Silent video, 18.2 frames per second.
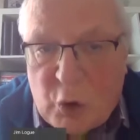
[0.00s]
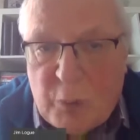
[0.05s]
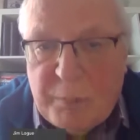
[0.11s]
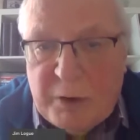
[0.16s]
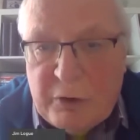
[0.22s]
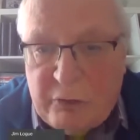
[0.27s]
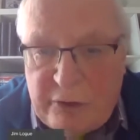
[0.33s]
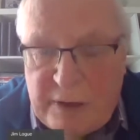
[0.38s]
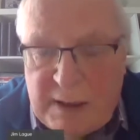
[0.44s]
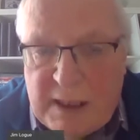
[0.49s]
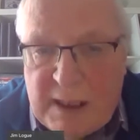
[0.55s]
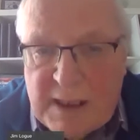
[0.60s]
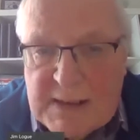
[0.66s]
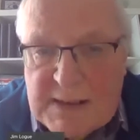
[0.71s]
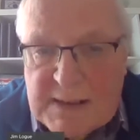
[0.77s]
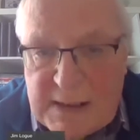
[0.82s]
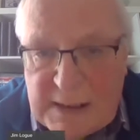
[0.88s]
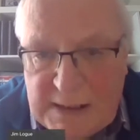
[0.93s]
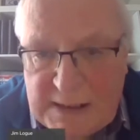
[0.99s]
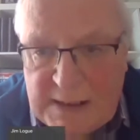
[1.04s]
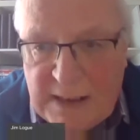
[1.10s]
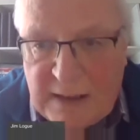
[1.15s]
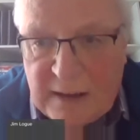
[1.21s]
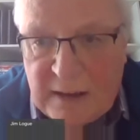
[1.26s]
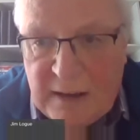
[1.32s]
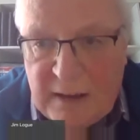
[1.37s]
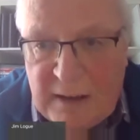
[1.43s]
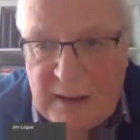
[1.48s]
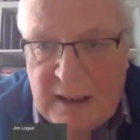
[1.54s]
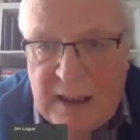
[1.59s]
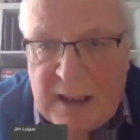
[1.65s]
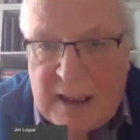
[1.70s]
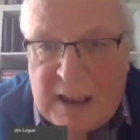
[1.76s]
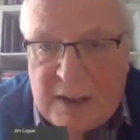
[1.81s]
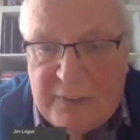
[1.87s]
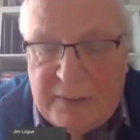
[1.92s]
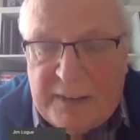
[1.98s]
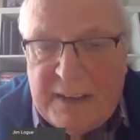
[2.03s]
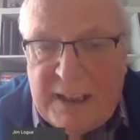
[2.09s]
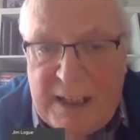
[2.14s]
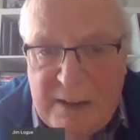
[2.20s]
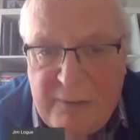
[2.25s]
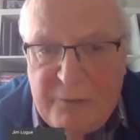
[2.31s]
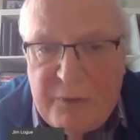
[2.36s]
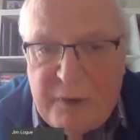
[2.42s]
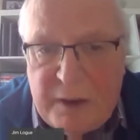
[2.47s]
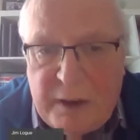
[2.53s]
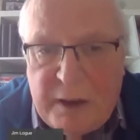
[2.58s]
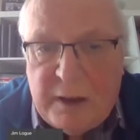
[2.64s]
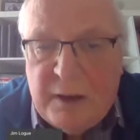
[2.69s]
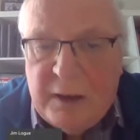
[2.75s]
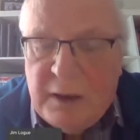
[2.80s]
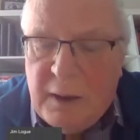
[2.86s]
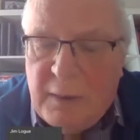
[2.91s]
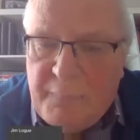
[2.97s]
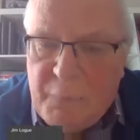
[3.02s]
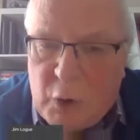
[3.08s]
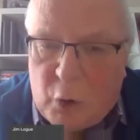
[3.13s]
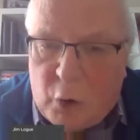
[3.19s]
not been realised here. I think if the